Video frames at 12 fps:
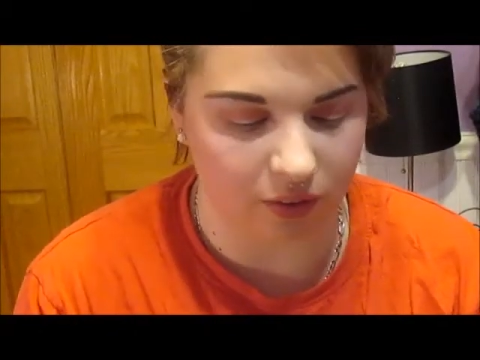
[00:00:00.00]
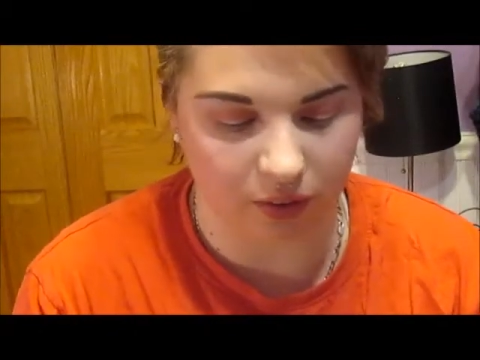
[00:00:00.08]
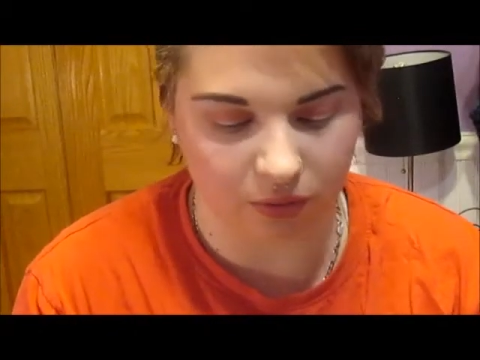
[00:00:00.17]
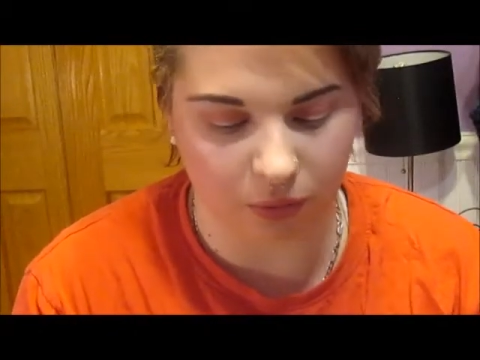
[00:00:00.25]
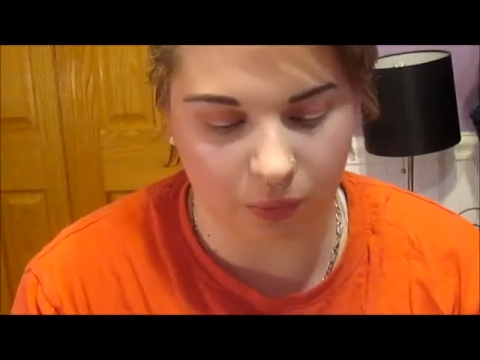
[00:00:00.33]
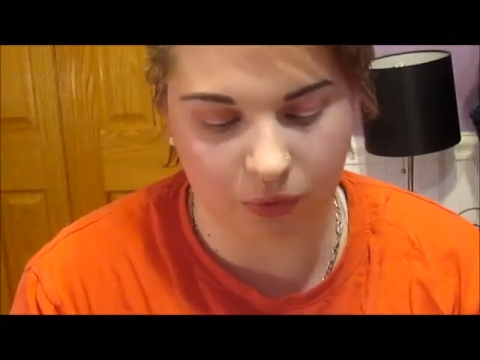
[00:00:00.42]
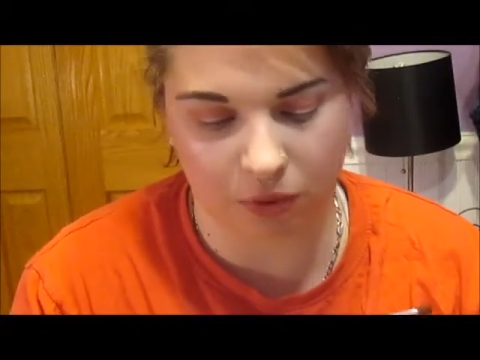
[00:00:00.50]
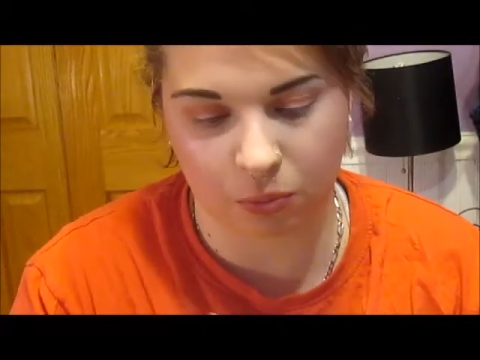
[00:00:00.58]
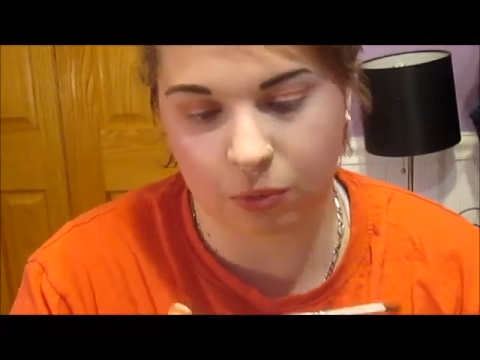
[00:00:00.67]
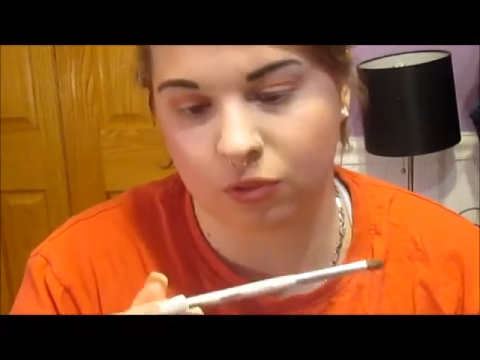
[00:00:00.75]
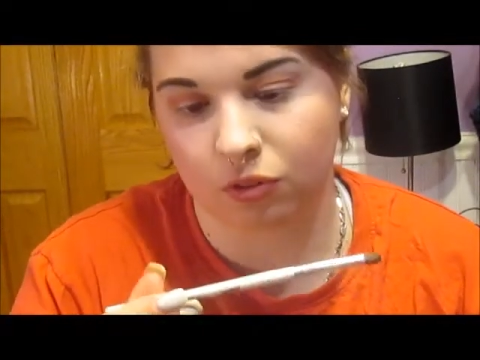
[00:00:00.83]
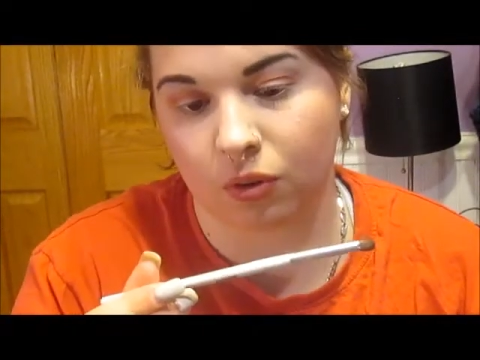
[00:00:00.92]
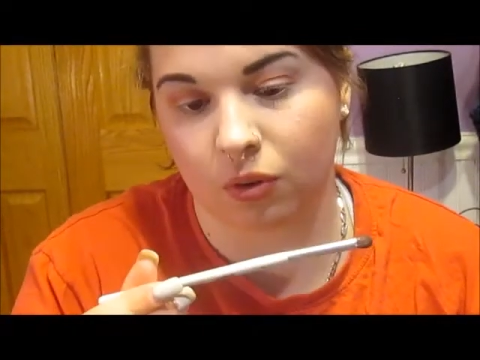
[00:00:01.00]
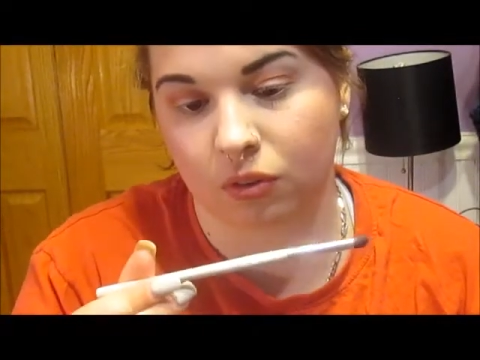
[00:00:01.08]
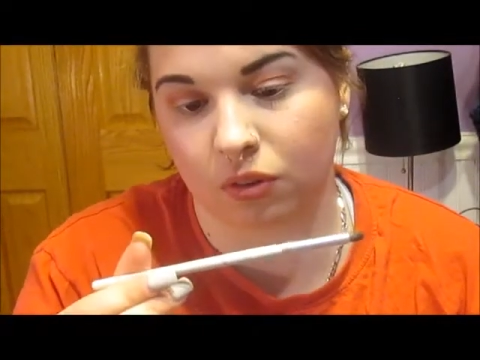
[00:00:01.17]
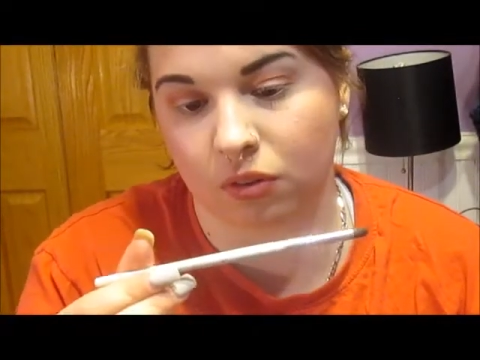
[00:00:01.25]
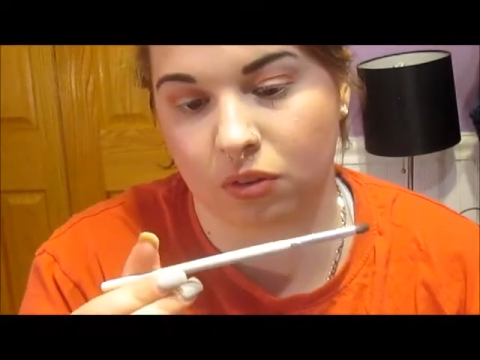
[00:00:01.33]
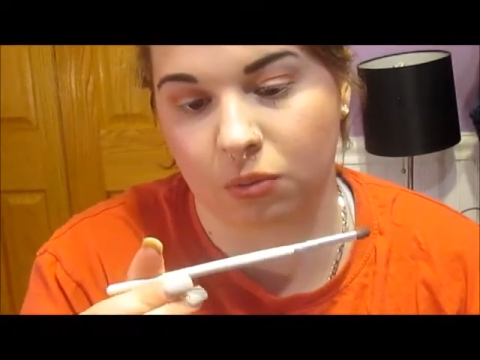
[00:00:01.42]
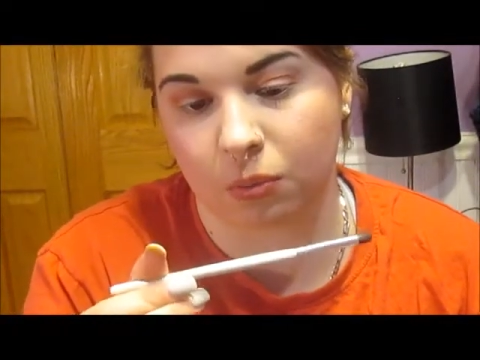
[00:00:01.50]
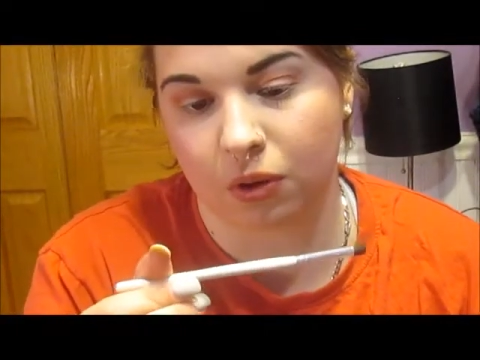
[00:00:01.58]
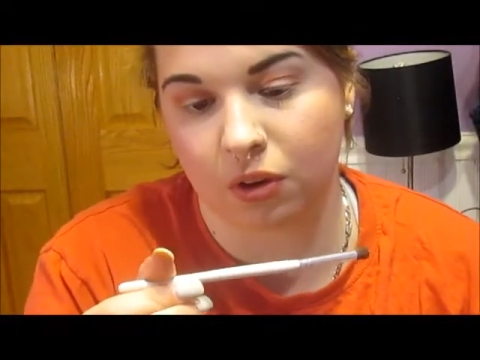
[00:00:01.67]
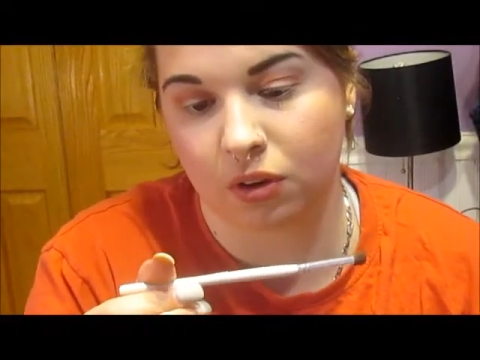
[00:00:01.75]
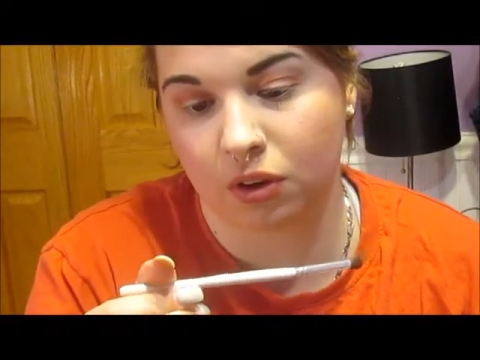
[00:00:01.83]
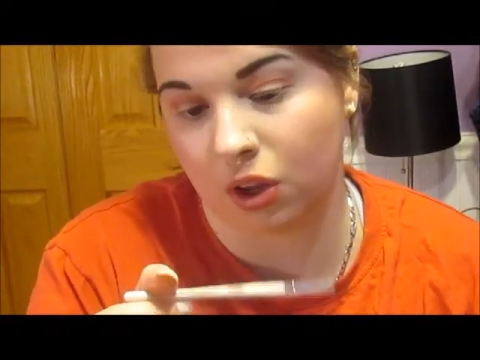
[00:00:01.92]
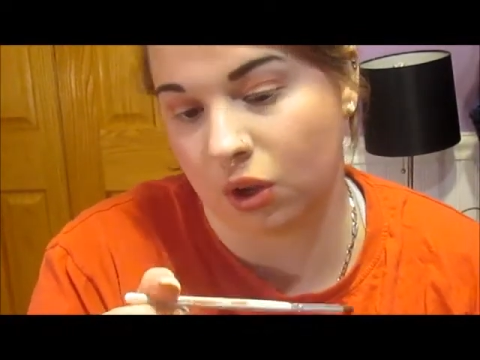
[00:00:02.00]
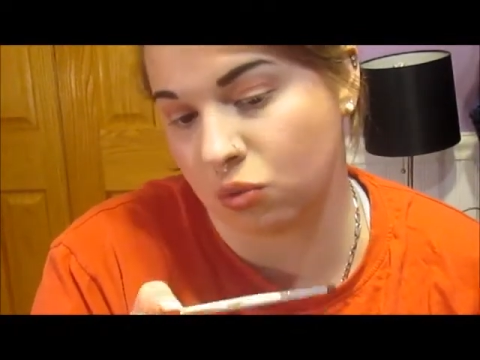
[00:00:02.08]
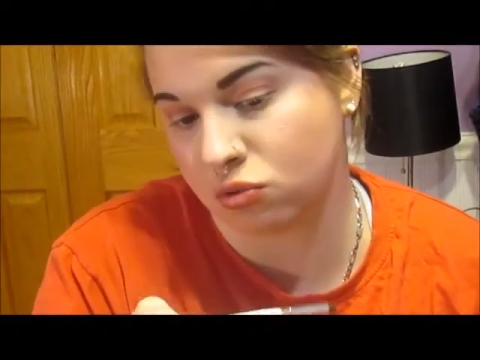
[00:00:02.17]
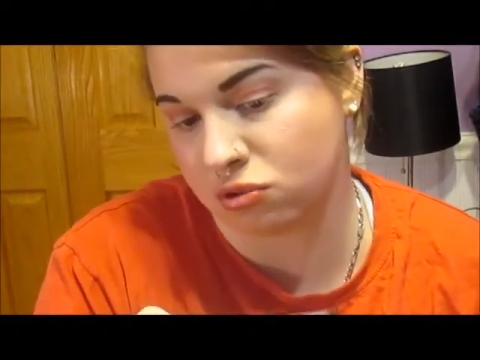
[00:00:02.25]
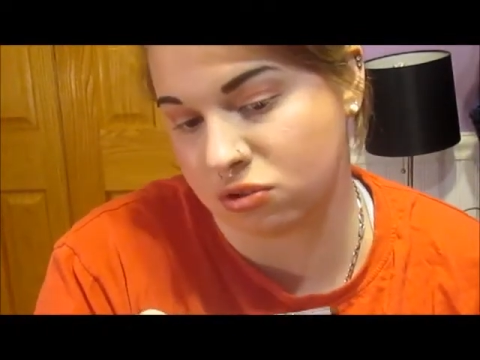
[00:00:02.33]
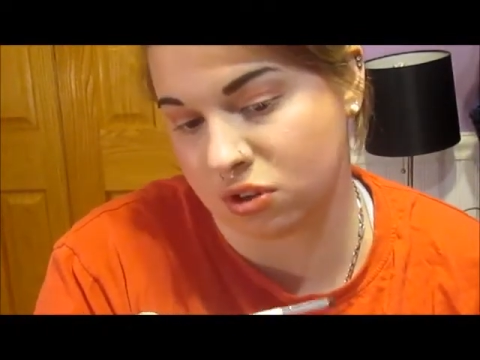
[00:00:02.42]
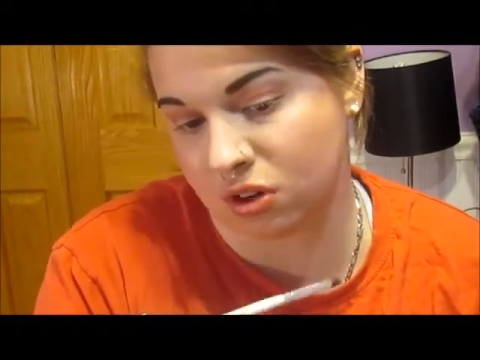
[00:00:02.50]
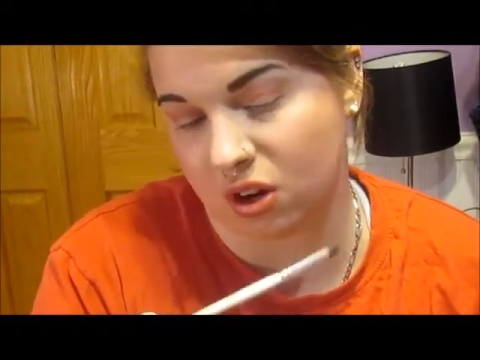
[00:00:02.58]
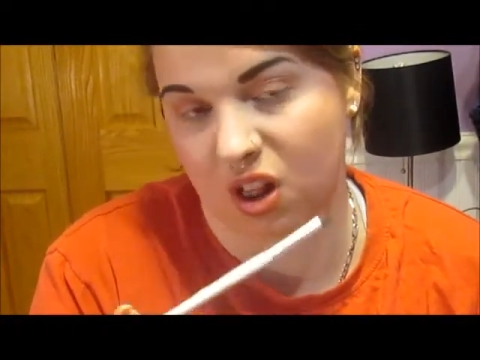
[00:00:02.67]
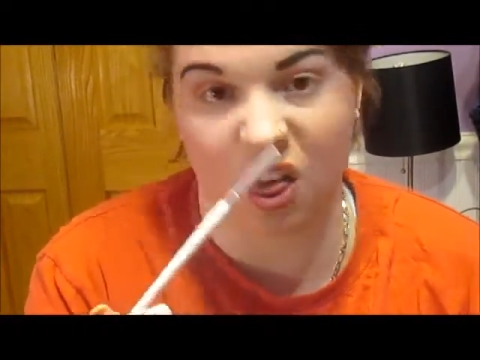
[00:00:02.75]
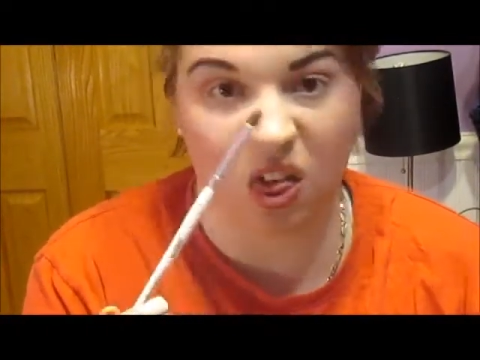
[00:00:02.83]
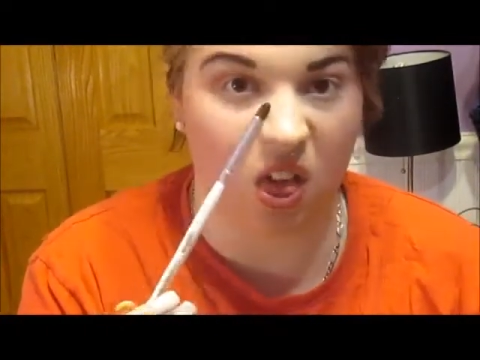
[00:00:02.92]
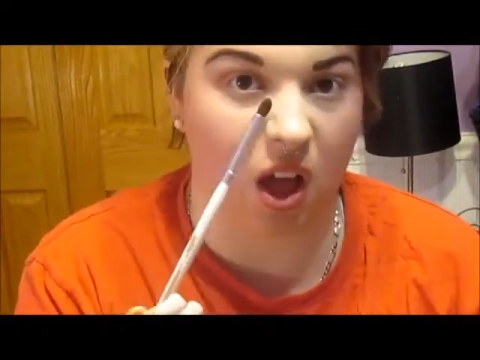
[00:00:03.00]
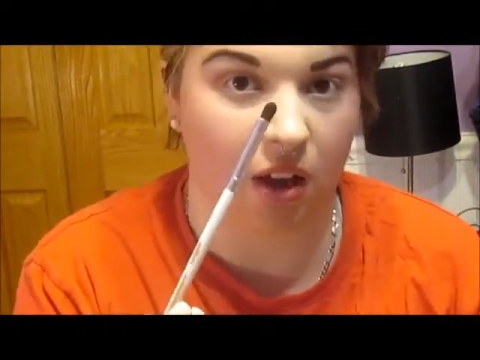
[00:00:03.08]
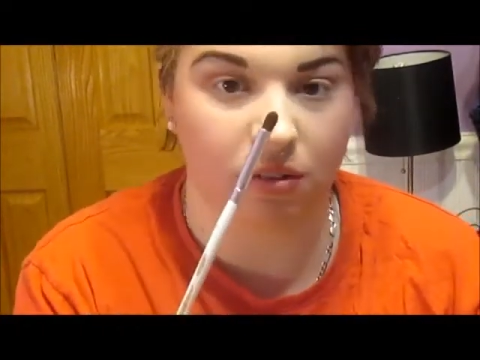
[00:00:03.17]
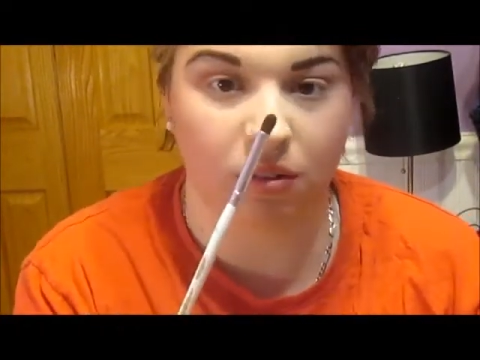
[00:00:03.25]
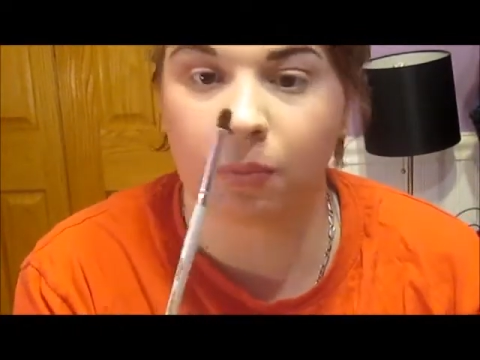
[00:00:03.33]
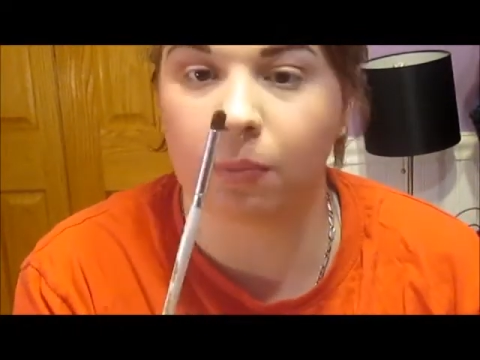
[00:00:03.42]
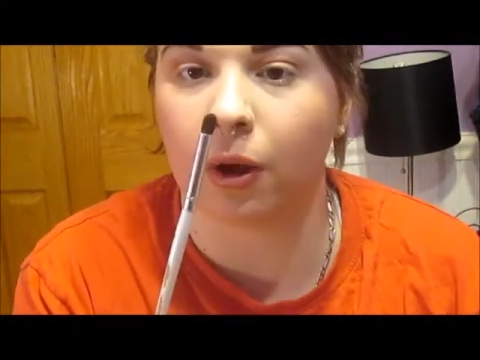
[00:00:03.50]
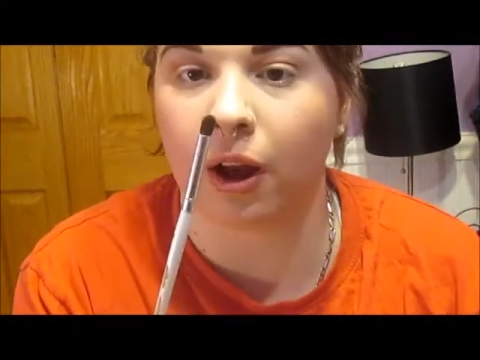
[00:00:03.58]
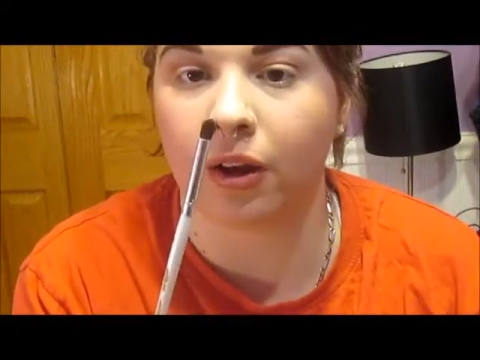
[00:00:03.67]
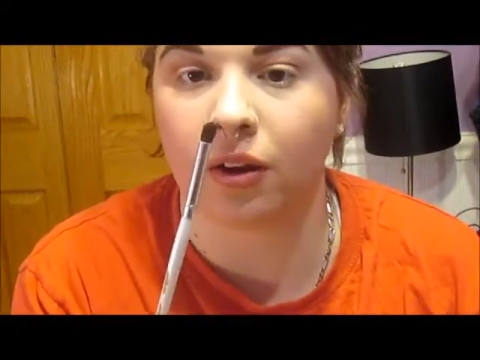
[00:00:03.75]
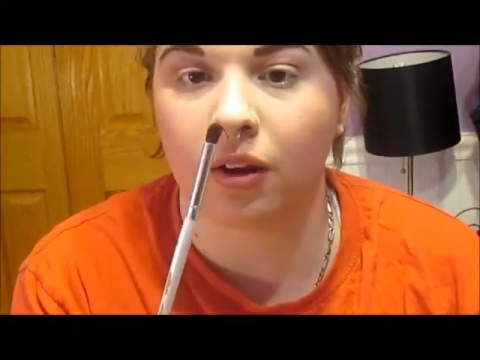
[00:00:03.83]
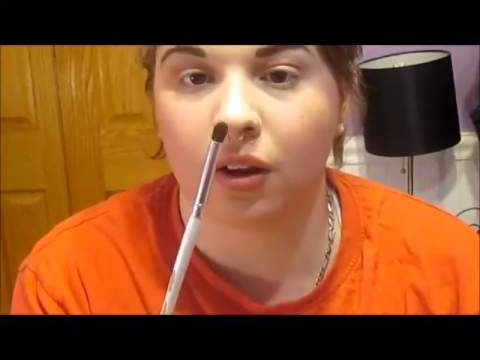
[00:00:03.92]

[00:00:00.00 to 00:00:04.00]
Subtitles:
I don't know what this brush is called because it's been used a lot, but